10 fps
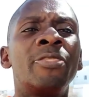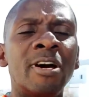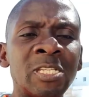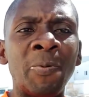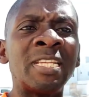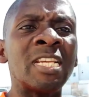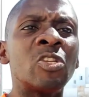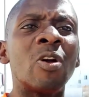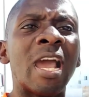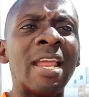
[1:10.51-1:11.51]
Those
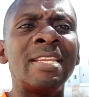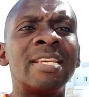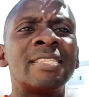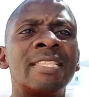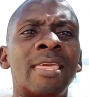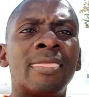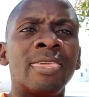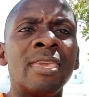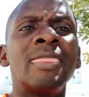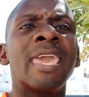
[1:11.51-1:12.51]
potential candidates, they
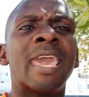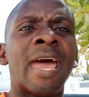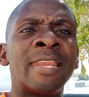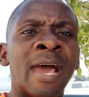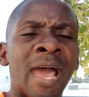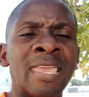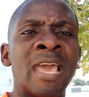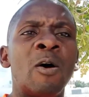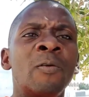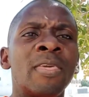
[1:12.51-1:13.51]
think they can
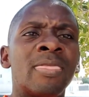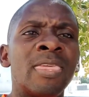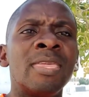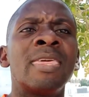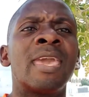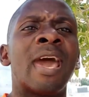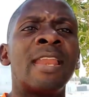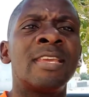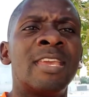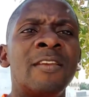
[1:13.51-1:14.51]
hire, or they think they
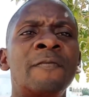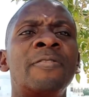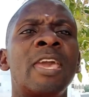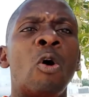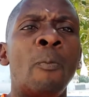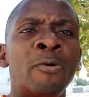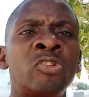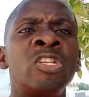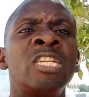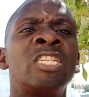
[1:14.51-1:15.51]
can give the
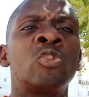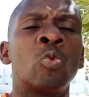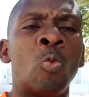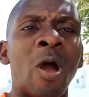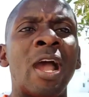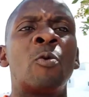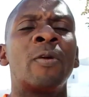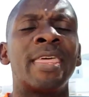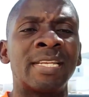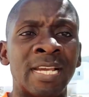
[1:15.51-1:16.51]
opportunity to work
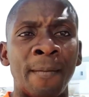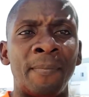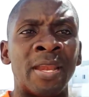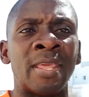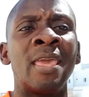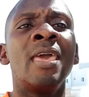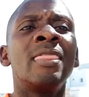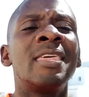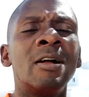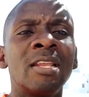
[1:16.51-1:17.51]
with that company.
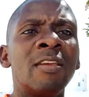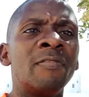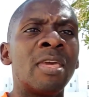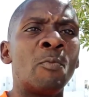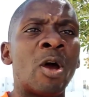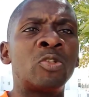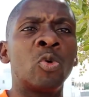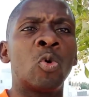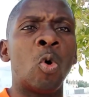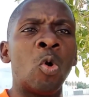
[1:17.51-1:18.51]
They'll give them
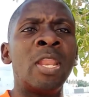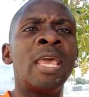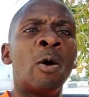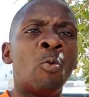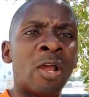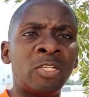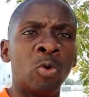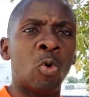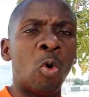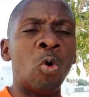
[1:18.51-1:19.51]
what you
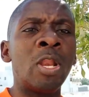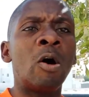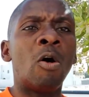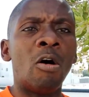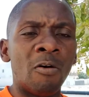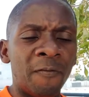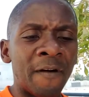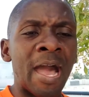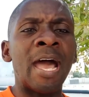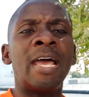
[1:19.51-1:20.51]
call
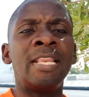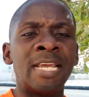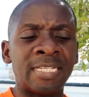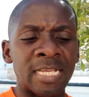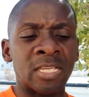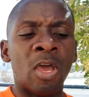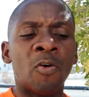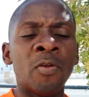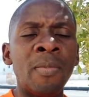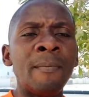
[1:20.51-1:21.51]
offer letters.
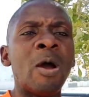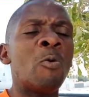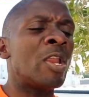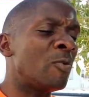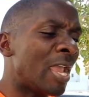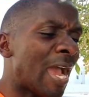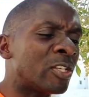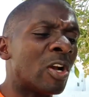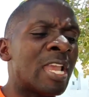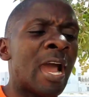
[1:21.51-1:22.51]
Remember, when we
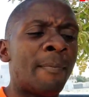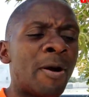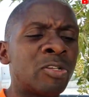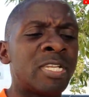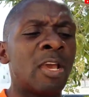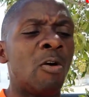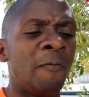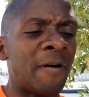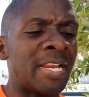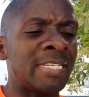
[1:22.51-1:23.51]
are talking about the
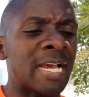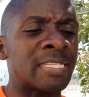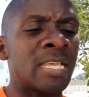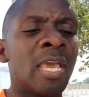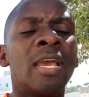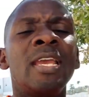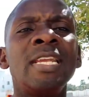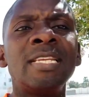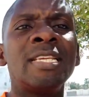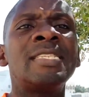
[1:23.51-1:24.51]
offer letters,
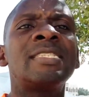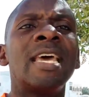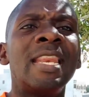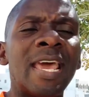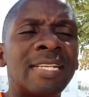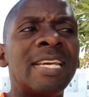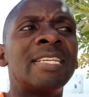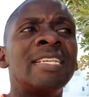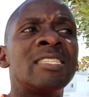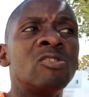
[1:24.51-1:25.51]
it is
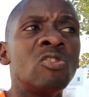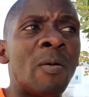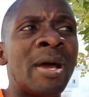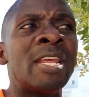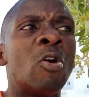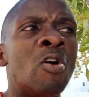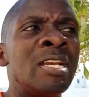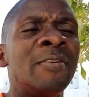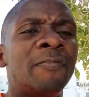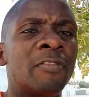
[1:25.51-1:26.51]
selected, it's normally
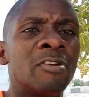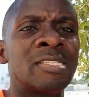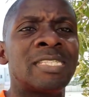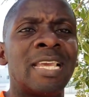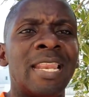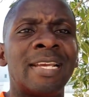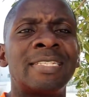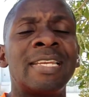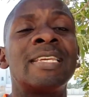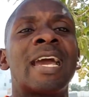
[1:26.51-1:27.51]
only for those
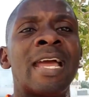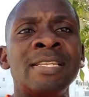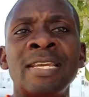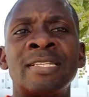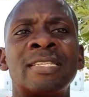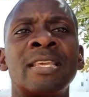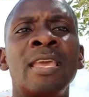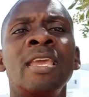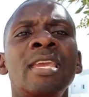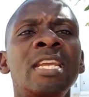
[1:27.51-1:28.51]
selected candidates.
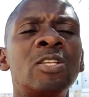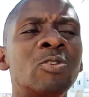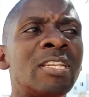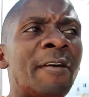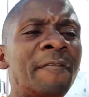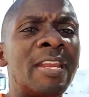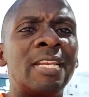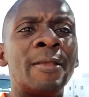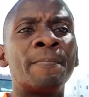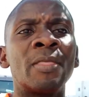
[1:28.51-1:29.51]
It will
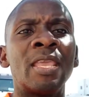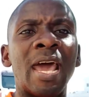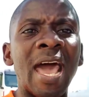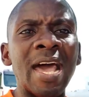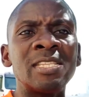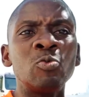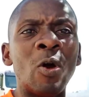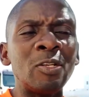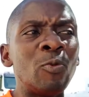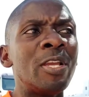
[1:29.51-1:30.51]
definitely, as
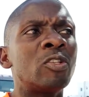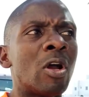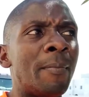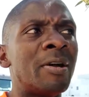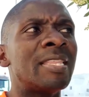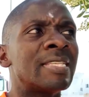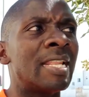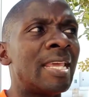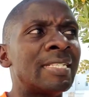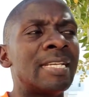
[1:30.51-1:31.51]
what we talk about the
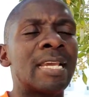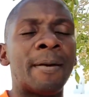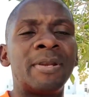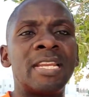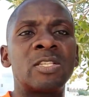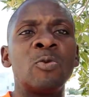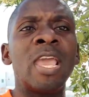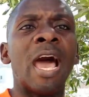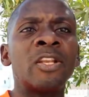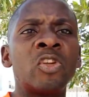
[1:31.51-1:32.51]
selected candidates,
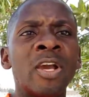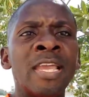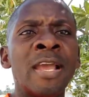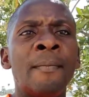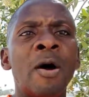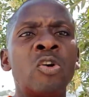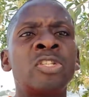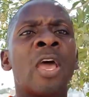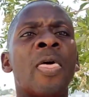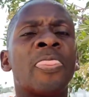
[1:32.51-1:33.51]
we are talking
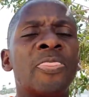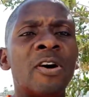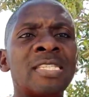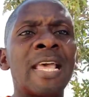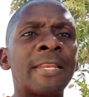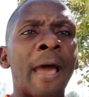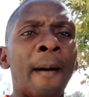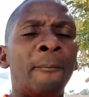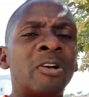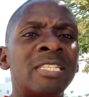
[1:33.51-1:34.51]
about those that
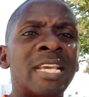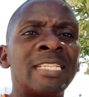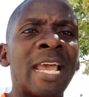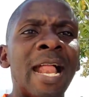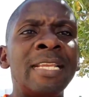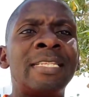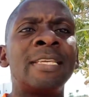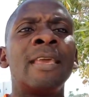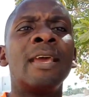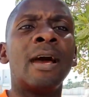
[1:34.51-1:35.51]
are potentiality.